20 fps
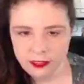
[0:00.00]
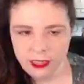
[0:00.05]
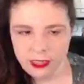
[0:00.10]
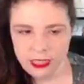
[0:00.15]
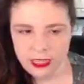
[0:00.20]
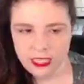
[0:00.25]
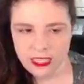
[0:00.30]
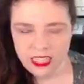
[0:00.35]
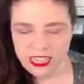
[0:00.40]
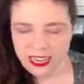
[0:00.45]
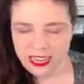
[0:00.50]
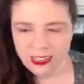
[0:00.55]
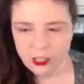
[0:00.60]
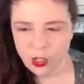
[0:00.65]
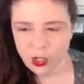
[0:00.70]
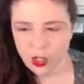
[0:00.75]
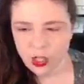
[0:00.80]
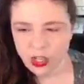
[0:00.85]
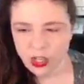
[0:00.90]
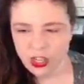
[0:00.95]
the
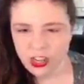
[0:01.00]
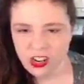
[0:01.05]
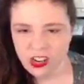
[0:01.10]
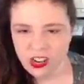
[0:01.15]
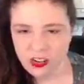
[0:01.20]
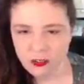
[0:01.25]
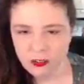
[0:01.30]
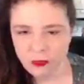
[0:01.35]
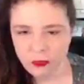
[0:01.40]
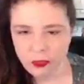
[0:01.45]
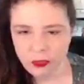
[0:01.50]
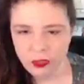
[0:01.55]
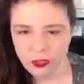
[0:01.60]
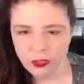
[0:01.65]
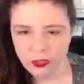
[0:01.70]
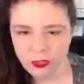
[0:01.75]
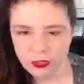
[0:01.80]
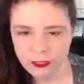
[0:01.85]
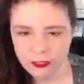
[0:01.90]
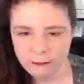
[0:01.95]
intention of
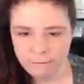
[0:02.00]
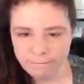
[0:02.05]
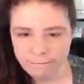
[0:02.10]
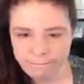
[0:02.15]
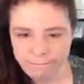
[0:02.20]
the